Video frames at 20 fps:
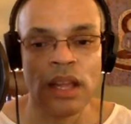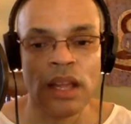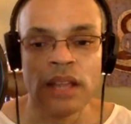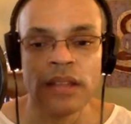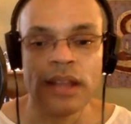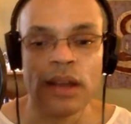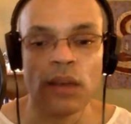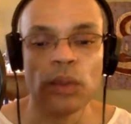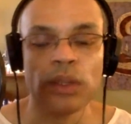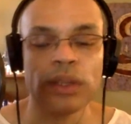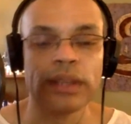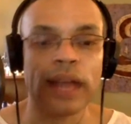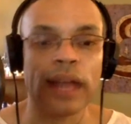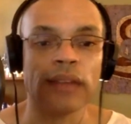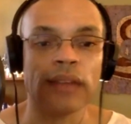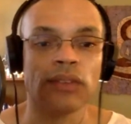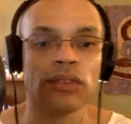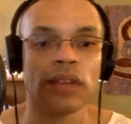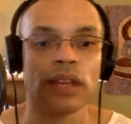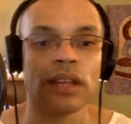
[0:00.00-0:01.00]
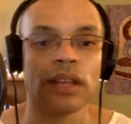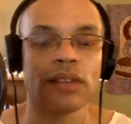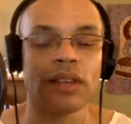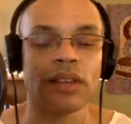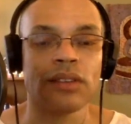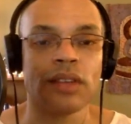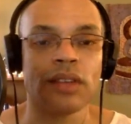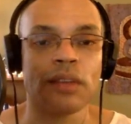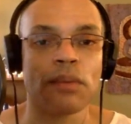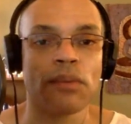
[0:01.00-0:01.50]
Now, with that said, as I
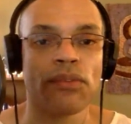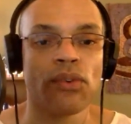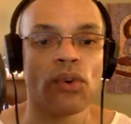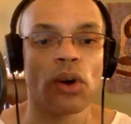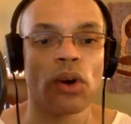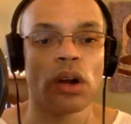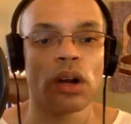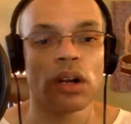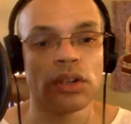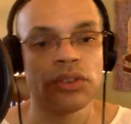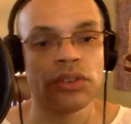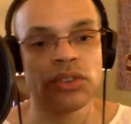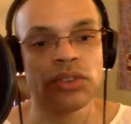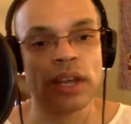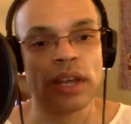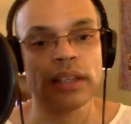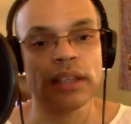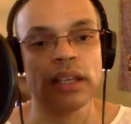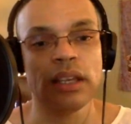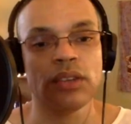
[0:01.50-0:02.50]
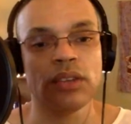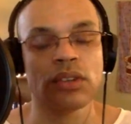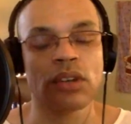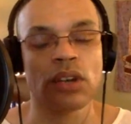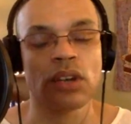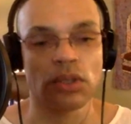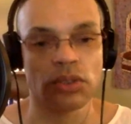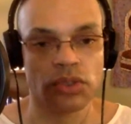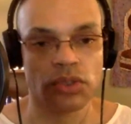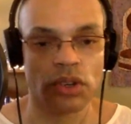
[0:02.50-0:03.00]
said before, Auset is
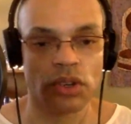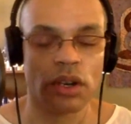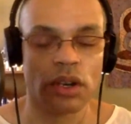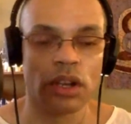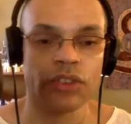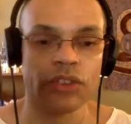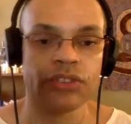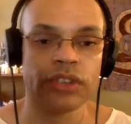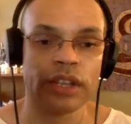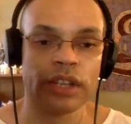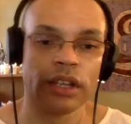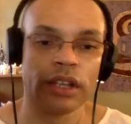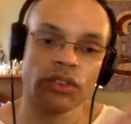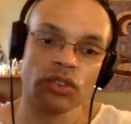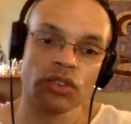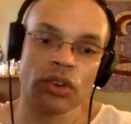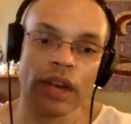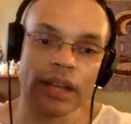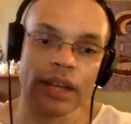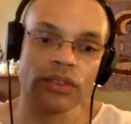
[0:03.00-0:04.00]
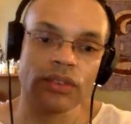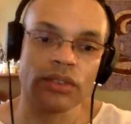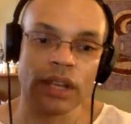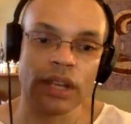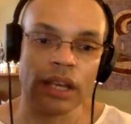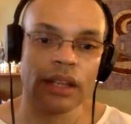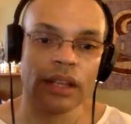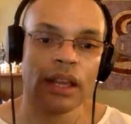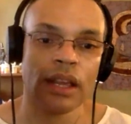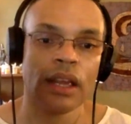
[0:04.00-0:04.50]
culture, Auset is trance
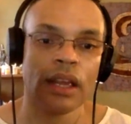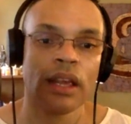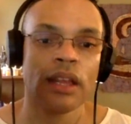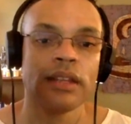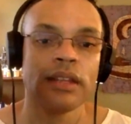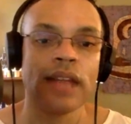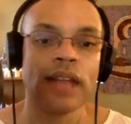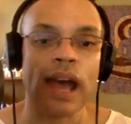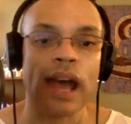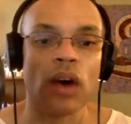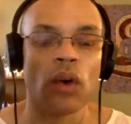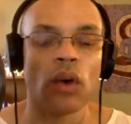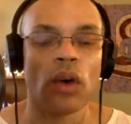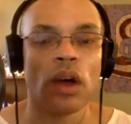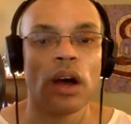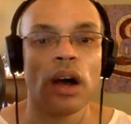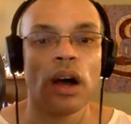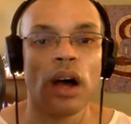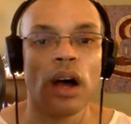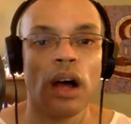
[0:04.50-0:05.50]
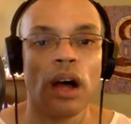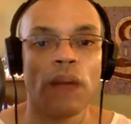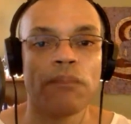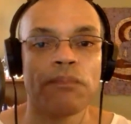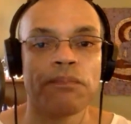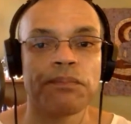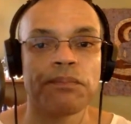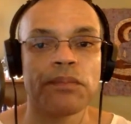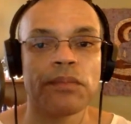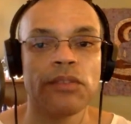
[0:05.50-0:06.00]
state. Now,
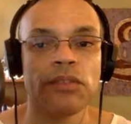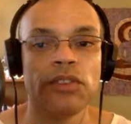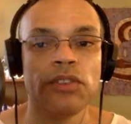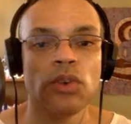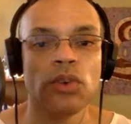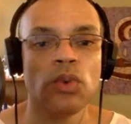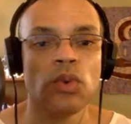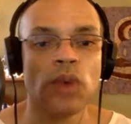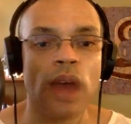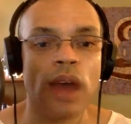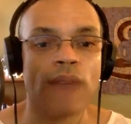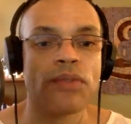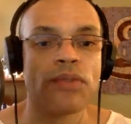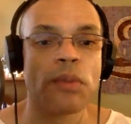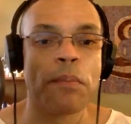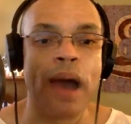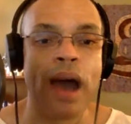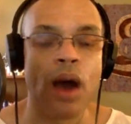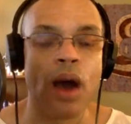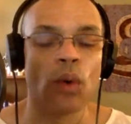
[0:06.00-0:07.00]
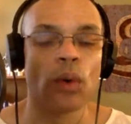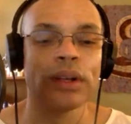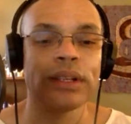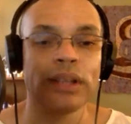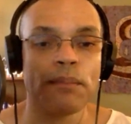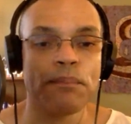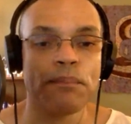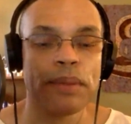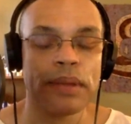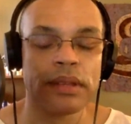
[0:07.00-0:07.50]
you have the power and
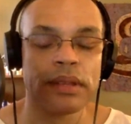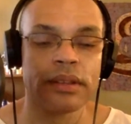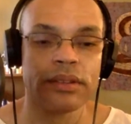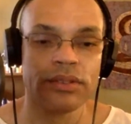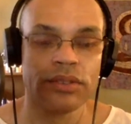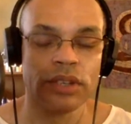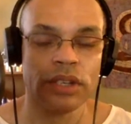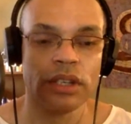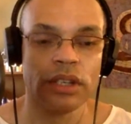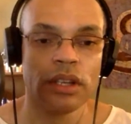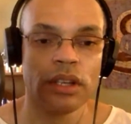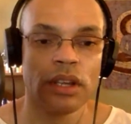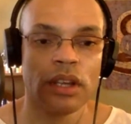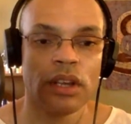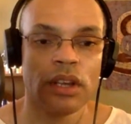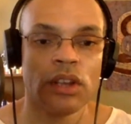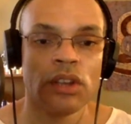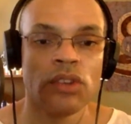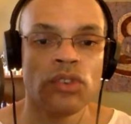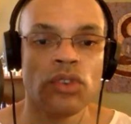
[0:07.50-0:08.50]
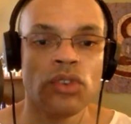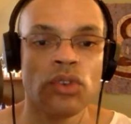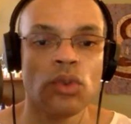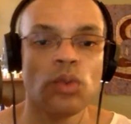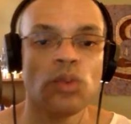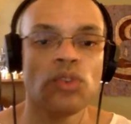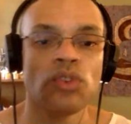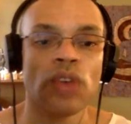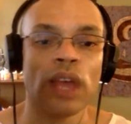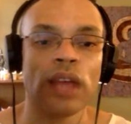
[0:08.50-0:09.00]
the ability
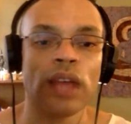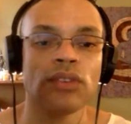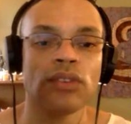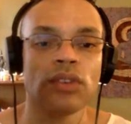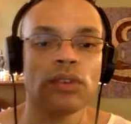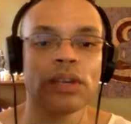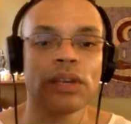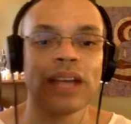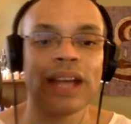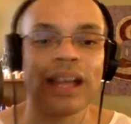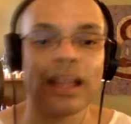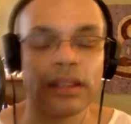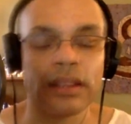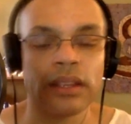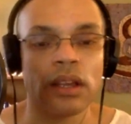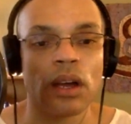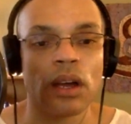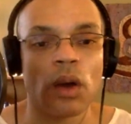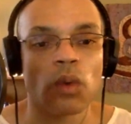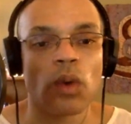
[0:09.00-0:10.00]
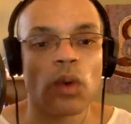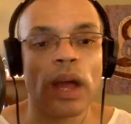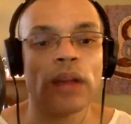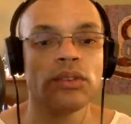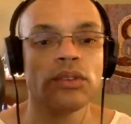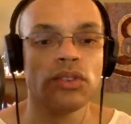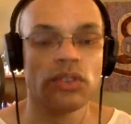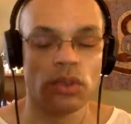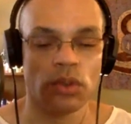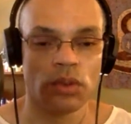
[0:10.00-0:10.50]
to change the reality
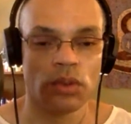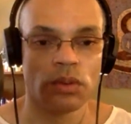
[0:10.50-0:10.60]
around you.